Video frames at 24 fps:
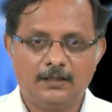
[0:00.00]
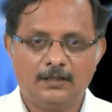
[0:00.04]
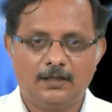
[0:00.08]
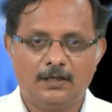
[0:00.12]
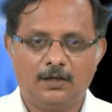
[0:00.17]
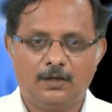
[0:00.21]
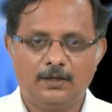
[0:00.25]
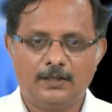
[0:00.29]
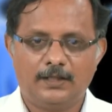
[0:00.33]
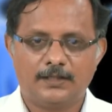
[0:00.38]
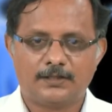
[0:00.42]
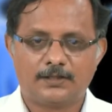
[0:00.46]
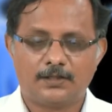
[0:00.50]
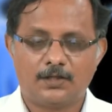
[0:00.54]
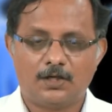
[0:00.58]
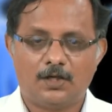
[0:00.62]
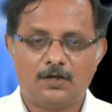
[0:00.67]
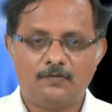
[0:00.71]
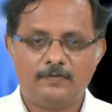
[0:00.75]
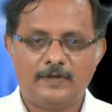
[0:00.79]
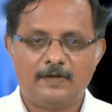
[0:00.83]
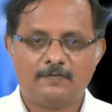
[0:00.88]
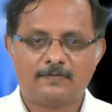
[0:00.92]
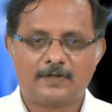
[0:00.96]
Okay, so, now
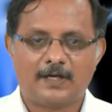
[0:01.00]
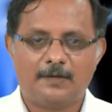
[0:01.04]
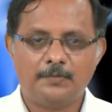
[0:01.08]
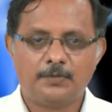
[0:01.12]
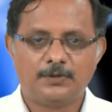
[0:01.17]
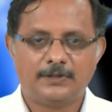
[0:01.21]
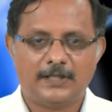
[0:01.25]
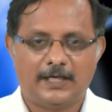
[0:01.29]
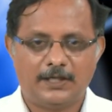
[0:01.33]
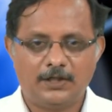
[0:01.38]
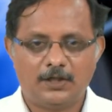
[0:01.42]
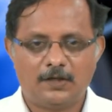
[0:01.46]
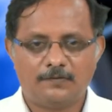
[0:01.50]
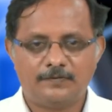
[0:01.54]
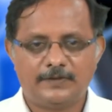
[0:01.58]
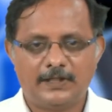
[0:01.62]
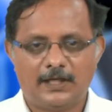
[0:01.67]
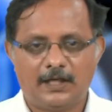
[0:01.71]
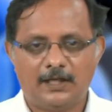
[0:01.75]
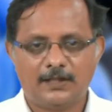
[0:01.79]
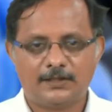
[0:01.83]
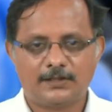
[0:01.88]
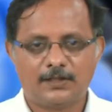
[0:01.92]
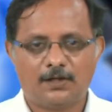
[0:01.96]
we have come to the end of the
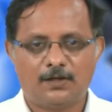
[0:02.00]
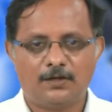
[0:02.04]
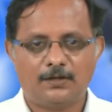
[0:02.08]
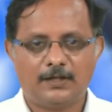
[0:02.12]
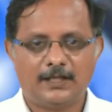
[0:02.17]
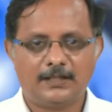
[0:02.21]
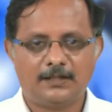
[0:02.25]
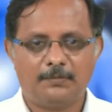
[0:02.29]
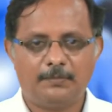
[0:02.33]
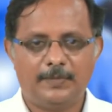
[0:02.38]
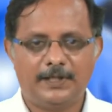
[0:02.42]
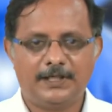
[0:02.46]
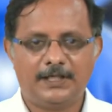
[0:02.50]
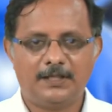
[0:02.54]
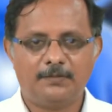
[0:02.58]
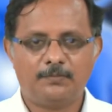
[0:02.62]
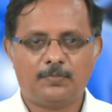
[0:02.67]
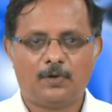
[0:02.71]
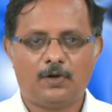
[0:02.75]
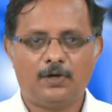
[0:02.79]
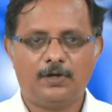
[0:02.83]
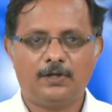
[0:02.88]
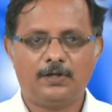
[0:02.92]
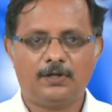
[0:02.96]
axon at the meeting
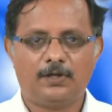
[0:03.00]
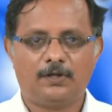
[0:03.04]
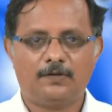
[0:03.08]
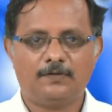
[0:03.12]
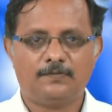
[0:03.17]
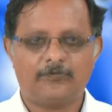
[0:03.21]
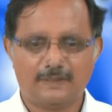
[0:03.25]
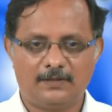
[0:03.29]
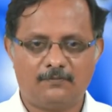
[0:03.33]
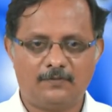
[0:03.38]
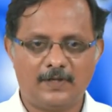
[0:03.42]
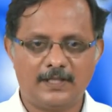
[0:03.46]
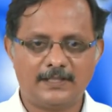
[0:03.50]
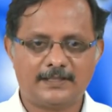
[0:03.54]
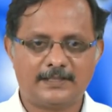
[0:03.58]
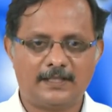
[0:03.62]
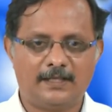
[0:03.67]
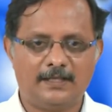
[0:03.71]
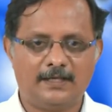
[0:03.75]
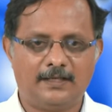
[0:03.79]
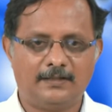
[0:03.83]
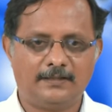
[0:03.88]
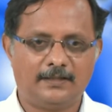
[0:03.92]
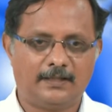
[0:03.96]
point of one cell
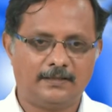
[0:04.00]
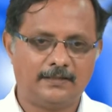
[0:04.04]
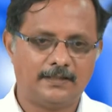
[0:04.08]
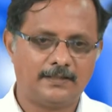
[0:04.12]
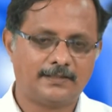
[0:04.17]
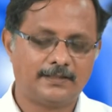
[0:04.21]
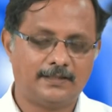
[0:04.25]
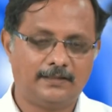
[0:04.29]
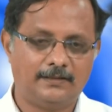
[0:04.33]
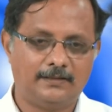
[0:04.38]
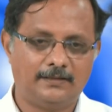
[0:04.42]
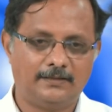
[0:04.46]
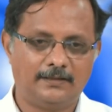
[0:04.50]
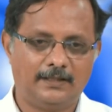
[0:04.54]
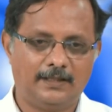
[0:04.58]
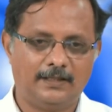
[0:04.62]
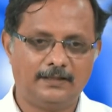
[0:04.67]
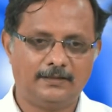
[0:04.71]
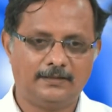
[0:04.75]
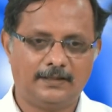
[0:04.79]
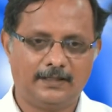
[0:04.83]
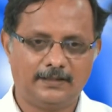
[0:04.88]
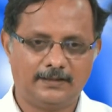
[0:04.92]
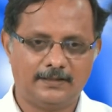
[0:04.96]
and the other cell
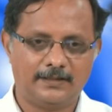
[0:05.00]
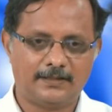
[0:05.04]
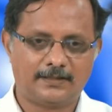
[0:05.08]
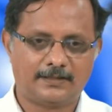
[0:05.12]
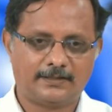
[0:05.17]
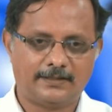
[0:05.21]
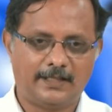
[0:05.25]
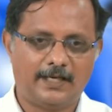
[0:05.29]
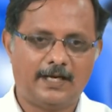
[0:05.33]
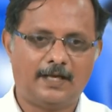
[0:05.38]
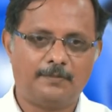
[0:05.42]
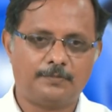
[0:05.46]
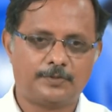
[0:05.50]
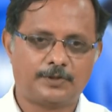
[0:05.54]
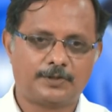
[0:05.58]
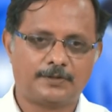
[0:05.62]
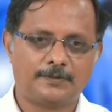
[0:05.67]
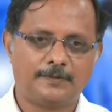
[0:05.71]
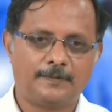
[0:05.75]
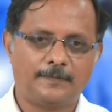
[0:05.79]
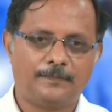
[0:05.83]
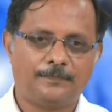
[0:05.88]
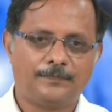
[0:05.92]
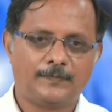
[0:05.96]
and at this synapse,
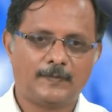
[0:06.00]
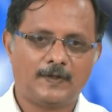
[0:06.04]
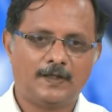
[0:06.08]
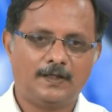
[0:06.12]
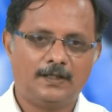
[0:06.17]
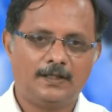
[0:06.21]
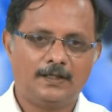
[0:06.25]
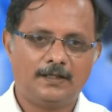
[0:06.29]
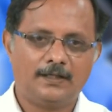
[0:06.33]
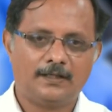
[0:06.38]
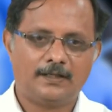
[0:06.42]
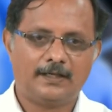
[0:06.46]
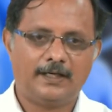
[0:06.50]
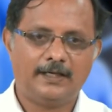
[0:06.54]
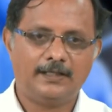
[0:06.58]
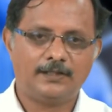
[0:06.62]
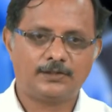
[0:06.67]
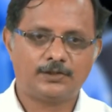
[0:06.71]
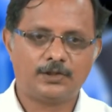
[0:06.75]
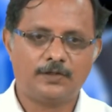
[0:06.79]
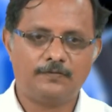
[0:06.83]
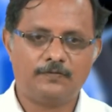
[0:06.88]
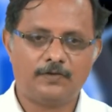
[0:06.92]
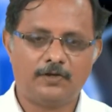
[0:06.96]
right.
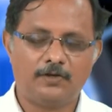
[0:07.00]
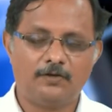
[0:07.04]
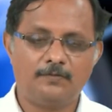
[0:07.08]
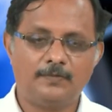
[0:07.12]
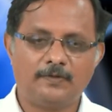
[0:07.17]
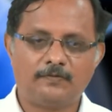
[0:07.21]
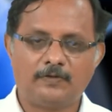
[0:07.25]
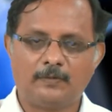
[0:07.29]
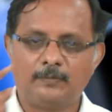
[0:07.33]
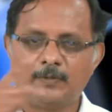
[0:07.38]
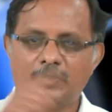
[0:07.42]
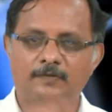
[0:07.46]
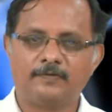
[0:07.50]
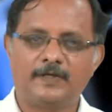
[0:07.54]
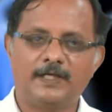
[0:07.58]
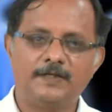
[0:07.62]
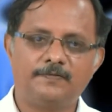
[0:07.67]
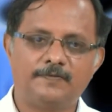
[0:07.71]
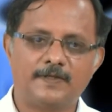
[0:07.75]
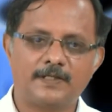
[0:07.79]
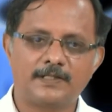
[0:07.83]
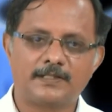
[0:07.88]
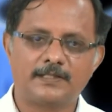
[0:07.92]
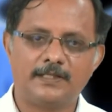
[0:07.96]
So, if you remember from our very
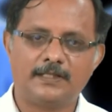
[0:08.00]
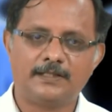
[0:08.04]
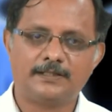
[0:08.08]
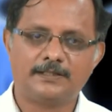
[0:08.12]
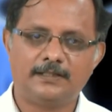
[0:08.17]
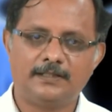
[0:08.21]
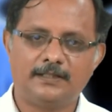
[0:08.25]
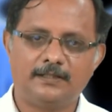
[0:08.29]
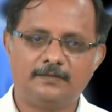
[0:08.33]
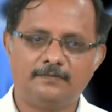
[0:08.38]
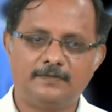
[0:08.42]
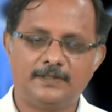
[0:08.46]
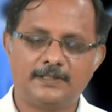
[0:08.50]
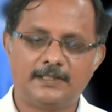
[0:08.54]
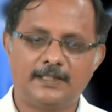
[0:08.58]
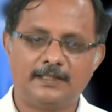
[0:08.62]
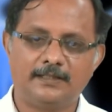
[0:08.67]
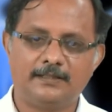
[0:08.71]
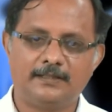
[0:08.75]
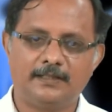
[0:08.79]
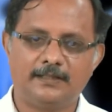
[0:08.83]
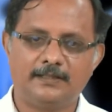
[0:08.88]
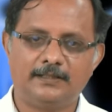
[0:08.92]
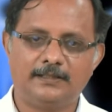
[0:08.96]
first lecture, we said
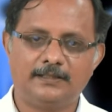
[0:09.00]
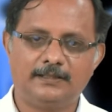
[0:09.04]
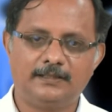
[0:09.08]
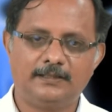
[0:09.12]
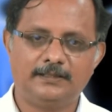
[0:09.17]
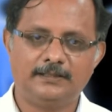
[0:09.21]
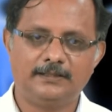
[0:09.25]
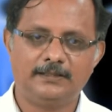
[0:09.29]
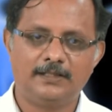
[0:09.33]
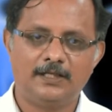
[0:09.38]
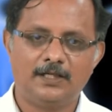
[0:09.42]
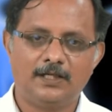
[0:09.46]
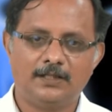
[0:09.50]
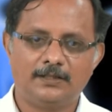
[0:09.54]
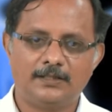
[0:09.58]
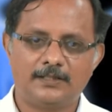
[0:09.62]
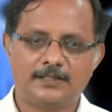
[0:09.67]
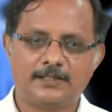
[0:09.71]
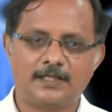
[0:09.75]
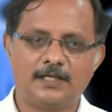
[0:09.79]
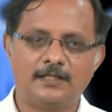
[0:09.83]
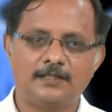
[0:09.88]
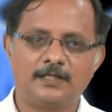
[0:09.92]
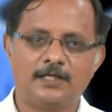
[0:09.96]
that the
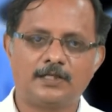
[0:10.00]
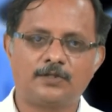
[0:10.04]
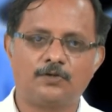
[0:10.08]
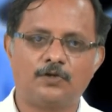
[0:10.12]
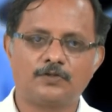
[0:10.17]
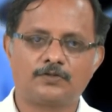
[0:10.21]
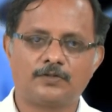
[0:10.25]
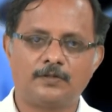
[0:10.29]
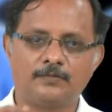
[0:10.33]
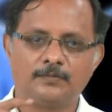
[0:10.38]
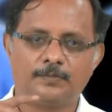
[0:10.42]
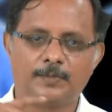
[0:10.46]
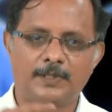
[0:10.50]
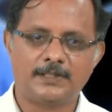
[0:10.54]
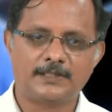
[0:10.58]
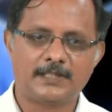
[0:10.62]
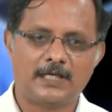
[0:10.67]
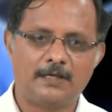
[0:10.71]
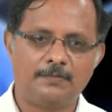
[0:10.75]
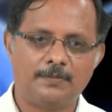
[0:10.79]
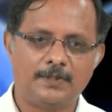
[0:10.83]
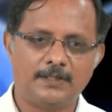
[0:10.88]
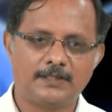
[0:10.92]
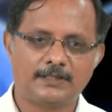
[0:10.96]
signal that goes from the
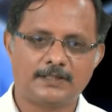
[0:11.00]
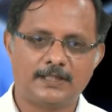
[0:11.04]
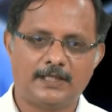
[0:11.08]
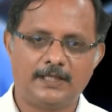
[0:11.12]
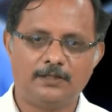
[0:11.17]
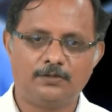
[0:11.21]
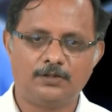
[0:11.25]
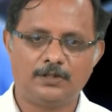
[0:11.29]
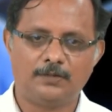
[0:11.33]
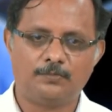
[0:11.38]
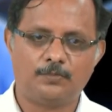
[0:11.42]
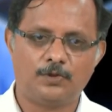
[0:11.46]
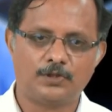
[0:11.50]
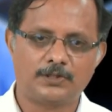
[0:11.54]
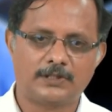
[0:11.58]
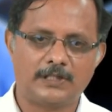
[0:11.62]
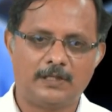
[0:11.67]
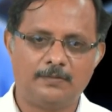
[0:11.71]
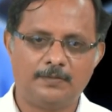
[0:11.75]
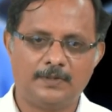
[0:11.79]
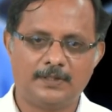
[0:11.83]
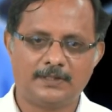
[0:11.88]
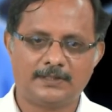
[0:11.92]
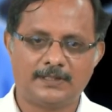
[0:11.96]
presynaptic side to the
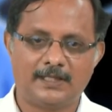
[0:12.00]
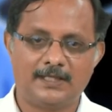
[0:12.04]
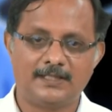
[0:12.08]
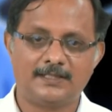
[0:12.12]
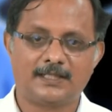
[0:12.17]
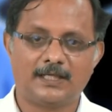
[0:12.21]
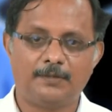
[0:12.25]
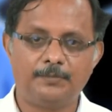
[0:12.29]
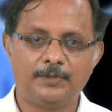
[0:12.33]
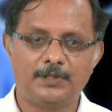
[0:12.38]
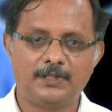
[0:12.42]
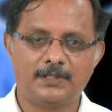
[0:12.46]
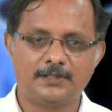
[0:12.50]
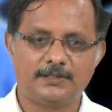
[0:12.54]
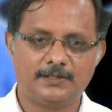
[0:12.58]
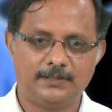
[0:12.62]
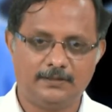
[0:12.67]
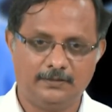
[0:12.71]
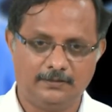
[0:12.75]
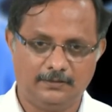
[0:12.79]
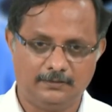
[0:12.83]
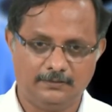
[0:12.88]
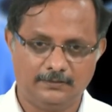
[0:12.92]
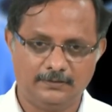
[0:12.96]
postsynaptic side is a chemical
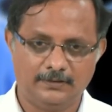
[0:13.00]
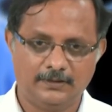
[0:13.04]
signal.